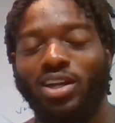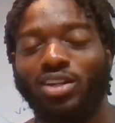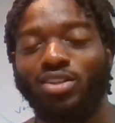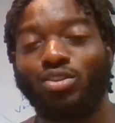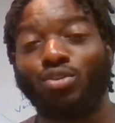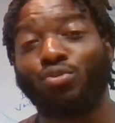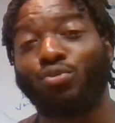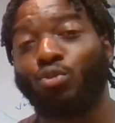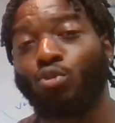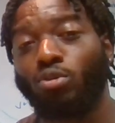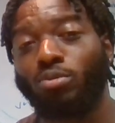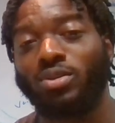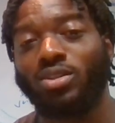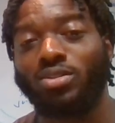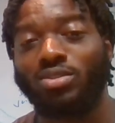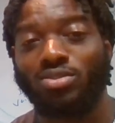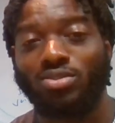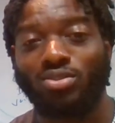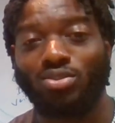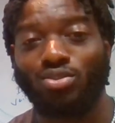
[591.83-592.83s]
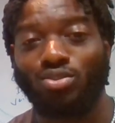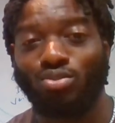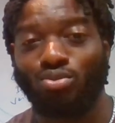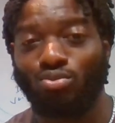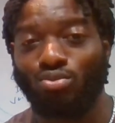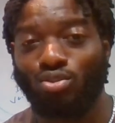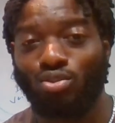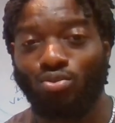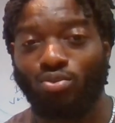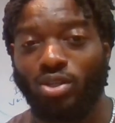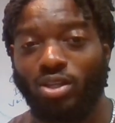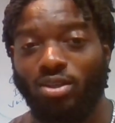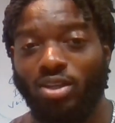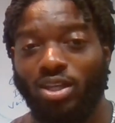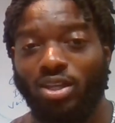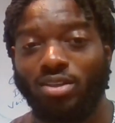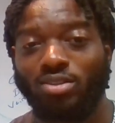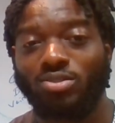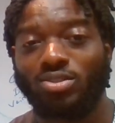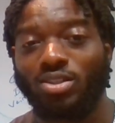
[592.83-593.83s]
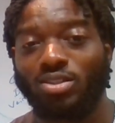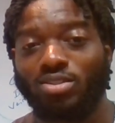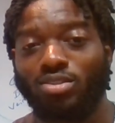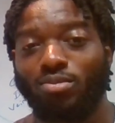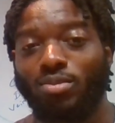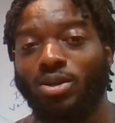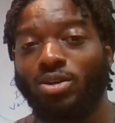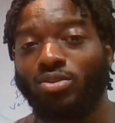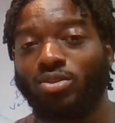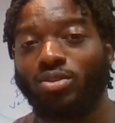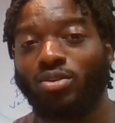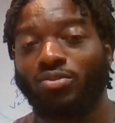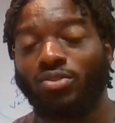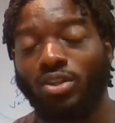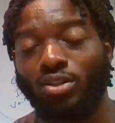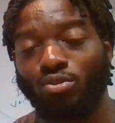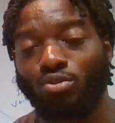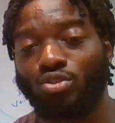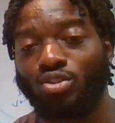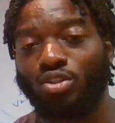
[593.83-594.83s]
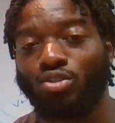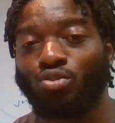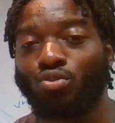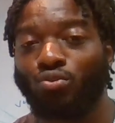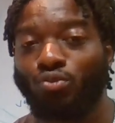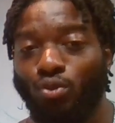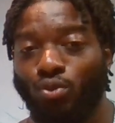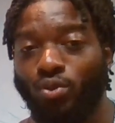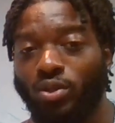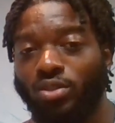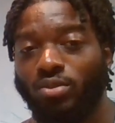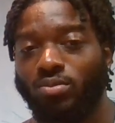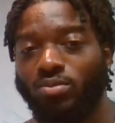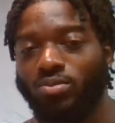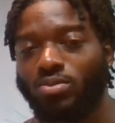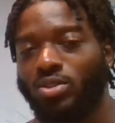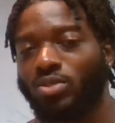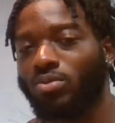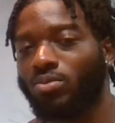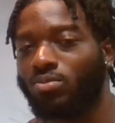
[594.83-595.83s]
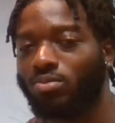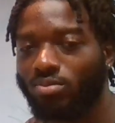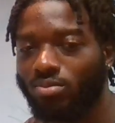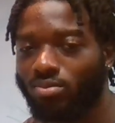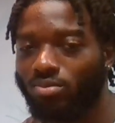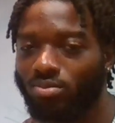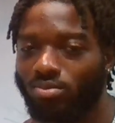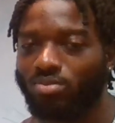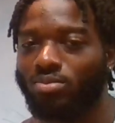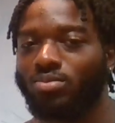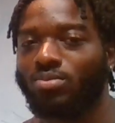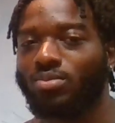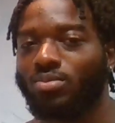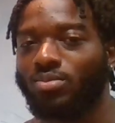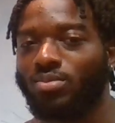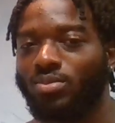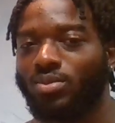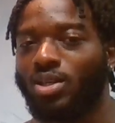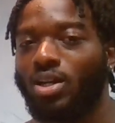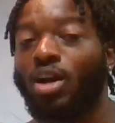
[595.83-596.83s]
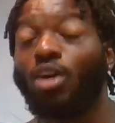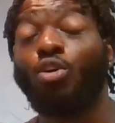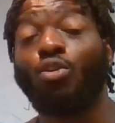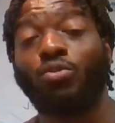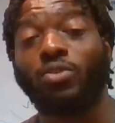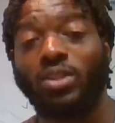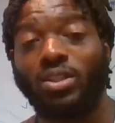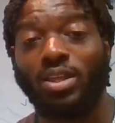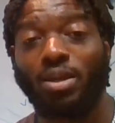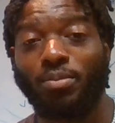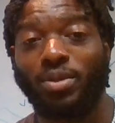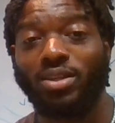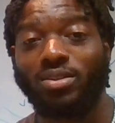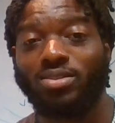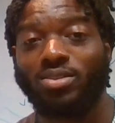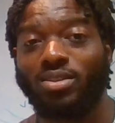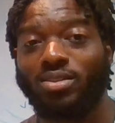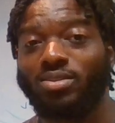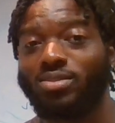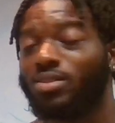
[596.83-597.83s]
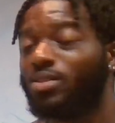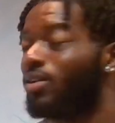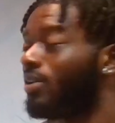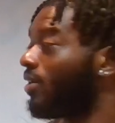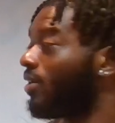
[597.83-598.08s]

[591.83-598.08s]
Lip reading: deformities due to an excess amount of interstitial fluid. So hopefully that made sense.